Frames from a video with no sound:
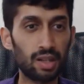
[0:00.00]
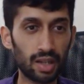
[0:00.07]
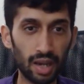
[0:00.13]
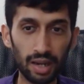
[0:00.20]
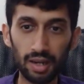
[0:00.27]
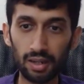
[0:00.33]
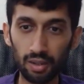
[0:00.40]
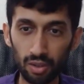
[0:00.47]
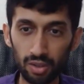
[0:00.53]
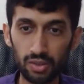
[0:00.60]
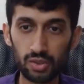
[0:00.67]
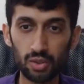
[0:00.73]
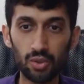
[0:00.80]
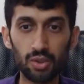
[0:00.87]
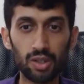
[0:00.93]
Carrot
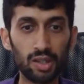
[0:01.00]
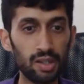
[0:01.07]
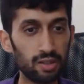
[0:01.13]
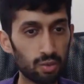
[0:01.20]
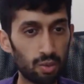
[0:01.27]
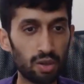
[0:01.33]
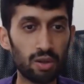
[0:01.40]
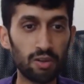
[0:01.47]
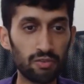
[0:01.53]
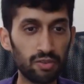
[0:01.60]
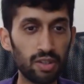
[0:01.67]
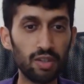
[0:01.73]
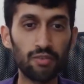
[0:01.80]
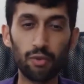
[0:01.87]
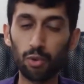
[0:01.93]
also is one of
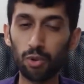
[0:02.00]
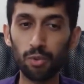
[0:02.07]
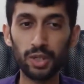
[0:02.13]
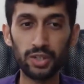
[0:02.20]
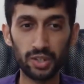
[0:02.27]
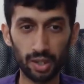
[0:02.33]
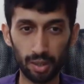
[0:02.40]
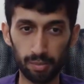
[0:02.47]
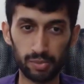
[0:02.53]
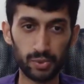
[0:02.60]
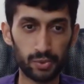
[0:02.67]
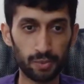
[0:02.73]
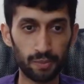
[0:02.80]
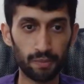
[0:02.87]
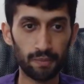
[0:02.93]
the food which
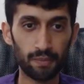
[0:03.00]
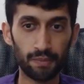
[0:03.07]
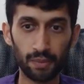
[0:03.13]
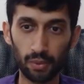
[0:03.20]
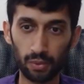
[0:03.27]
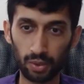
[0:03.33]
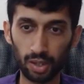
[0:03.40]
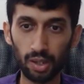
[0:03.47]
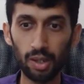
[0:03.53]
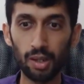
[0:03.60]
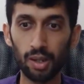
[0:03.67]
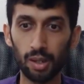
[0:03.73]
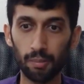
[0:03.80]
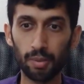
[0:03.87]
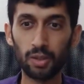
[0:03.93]
helps.
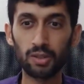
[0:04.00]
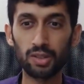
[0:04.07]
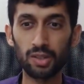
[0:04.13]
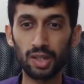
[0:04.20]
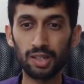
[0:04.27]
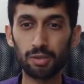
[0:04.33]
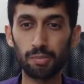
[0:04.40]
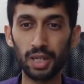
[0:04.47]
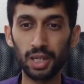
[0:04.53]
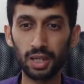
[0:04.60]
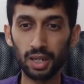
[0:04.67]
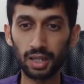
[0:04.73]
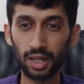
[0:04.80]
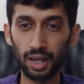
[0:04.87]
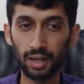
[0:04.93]
Okay. Because it has
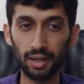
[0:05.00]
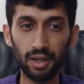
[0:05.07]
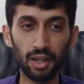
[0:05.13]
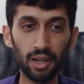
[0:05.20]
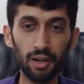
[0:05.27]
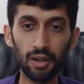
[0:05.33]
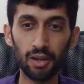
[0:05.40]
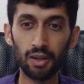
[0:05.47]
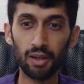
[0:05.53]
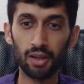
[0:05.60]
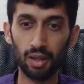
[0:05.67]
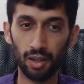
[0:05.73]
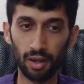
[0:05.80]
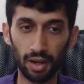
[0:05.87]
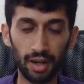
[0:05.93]
beta carotene.
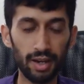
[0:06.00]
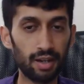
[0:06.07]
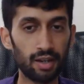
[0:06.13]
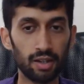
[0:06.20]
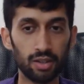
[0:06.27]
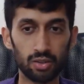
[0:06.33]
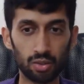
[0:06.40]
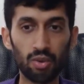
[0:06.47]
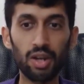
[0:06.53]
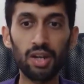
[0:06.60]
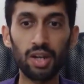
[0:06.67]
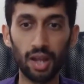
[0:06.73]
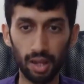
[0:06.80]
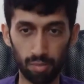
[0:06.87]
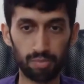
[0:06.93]
Right. So it
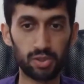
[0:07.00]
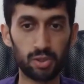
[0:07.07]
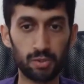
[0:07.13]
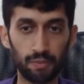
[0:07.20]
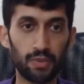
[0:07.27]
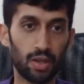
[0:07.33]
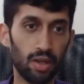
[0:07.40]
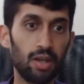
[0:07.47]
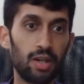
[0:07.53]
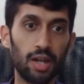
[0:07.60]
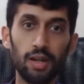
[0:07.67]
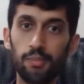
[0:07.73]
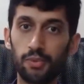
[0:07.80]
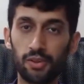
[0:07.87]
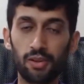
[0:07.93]
helps. It
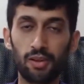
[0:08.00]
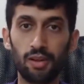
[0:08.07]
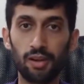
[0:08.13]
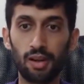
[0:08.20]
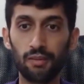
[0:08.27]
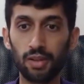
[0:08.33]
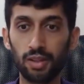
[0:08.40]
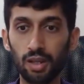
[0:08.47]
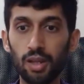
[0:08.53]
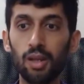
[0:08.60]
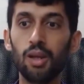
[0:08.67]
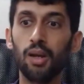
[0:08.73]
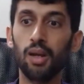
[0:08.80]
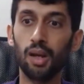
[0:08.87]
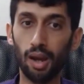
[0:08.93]
helps, Revati.